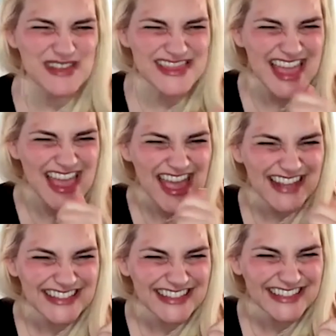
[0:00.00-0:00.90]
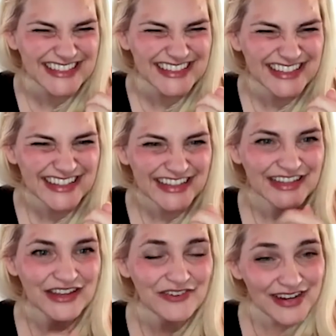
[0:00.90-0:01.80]
with that? Yes,
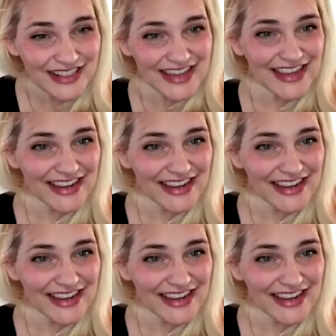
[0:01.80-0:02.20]
it really it's not